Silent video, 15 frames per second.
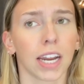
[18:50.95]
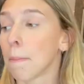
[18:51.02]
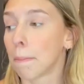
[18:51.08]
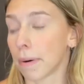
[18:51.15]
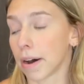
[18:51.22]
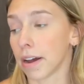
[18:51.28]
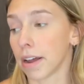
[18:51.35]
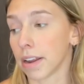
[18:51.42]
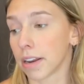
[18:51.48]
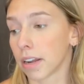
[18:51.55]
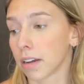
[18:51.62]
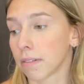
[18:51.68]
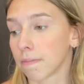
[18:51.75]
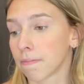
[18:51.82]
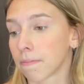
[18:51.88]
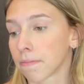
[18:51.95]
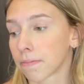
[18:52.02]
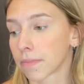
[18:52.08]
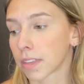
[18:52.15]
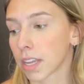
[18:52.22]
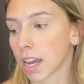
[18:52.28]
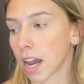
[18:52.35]
But
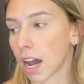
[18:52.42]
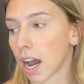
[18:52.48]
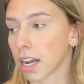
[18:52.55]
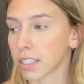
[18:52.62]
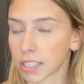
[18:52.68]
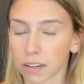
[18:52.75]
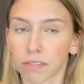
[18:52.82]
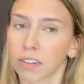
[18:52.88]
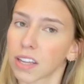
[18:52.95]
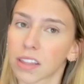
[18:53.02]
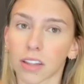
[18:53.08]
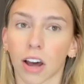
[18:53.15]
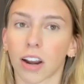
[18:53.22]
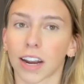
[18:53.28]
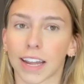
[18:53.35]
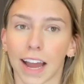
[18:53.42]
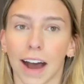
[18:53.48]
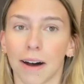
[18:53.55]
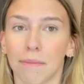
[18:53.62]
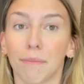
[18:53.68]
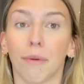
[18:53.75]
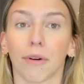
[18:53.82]
yeah, I definitely thought I
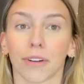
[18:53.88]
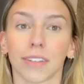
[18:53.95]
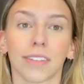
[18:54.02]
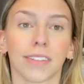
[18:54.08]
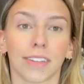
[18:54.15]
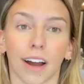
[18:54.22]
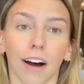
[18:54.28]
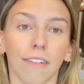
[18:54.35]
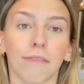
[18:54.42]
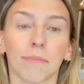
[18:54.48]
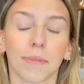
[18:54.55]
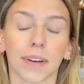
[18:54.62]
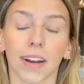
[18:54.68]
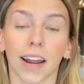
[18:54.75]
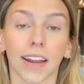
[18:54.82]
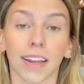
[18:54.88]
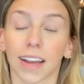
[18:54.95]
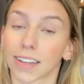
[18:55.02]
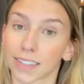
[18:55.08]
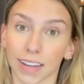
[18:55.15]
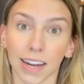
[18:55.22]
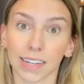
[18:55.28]
got more stuff, but I
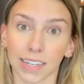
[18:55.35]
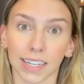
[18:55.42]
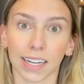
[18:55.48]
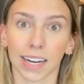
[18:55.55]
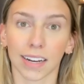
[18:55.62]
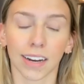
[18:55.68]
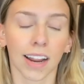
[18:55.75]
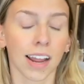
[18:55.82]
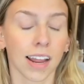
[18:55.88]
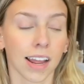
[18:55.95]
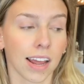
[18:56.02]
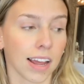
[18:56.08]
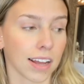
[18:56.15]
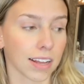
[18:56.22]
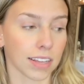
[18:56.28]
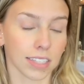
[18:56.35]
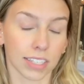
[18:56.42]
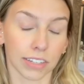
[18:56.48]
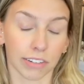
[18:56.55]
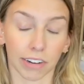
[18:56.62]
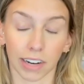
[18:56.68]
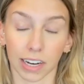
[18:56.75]
guess I didn't,
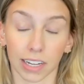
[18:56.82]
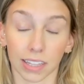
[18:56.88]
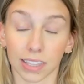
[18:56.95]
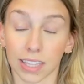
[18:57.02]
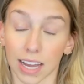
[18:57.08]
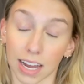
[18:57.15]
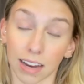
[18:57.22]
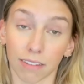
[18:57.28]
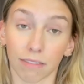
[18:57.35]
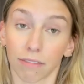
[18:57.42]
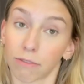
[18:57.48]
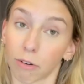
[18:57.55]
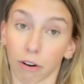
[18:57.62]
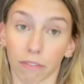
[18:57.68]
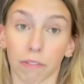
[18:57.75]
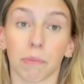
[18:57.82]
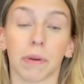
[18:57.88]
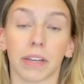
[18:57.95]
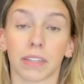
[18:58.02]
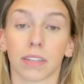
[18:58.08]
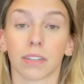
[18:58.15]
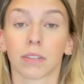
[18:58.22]
considering that 4 of the
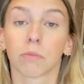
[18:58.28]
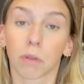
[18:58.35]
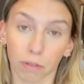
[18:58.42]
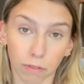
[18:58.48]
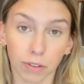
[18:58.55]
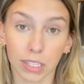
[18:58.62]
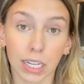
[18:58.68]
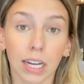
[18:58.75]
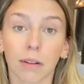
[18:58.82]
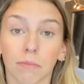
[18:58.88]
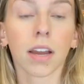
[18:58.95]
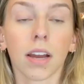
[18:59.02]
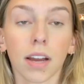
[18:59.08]
pieces were for Sam.